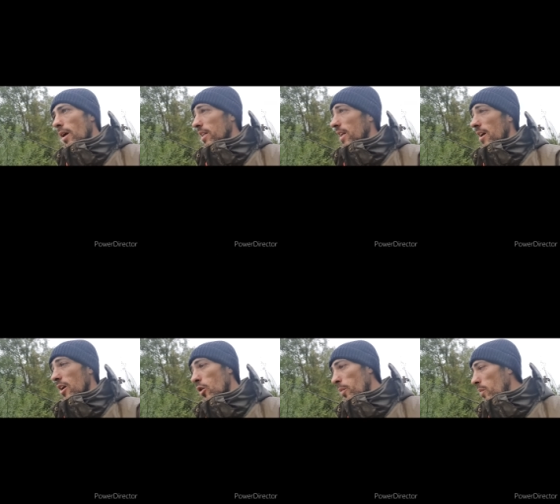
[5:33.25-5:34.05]
I don't know
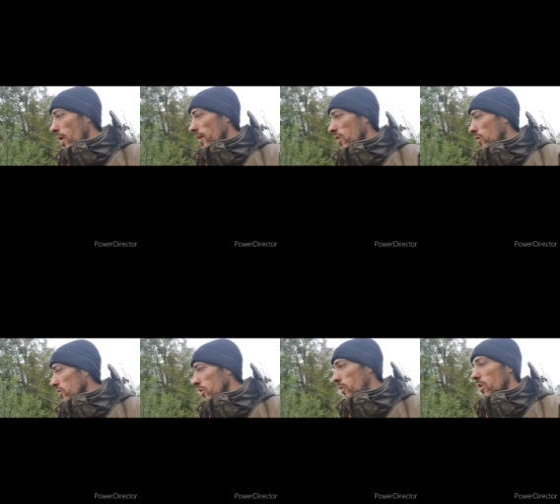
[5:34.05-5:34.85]
it could be one o'clock
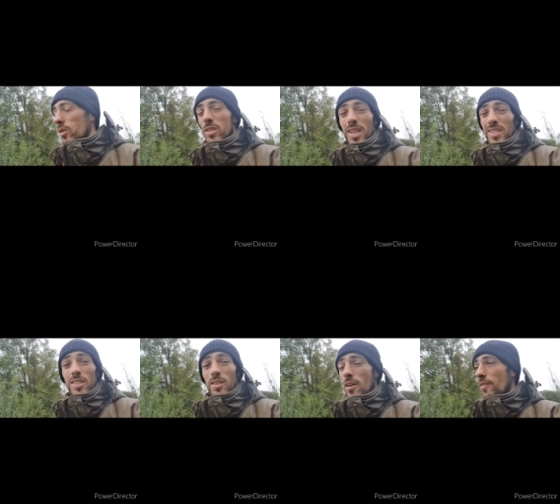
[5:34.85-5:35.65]
two o'clock today so
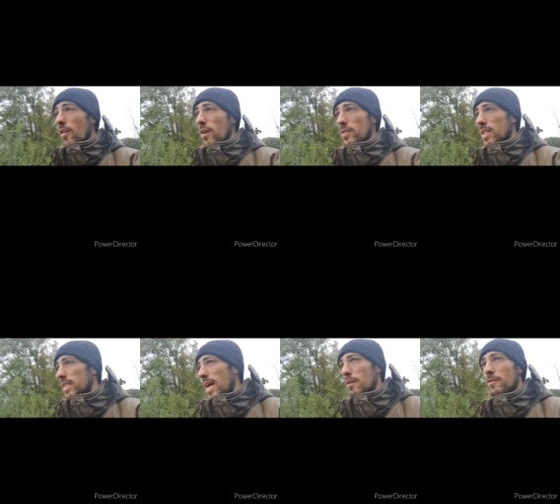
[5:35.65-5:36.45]
it's like five
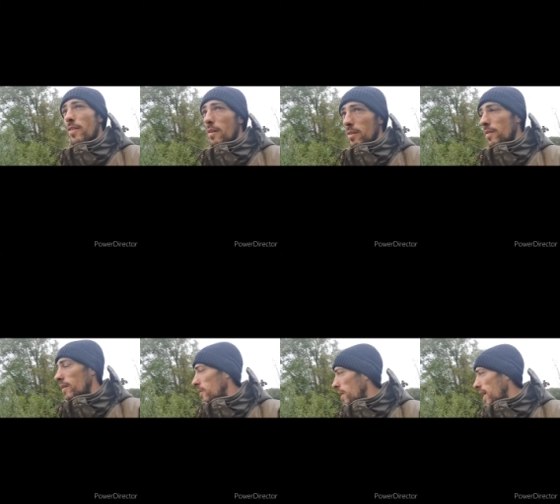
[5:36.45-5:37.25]
six hours very
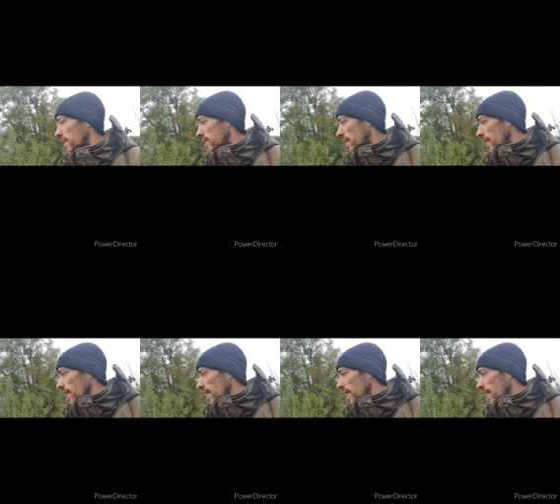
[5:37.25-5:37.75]
very max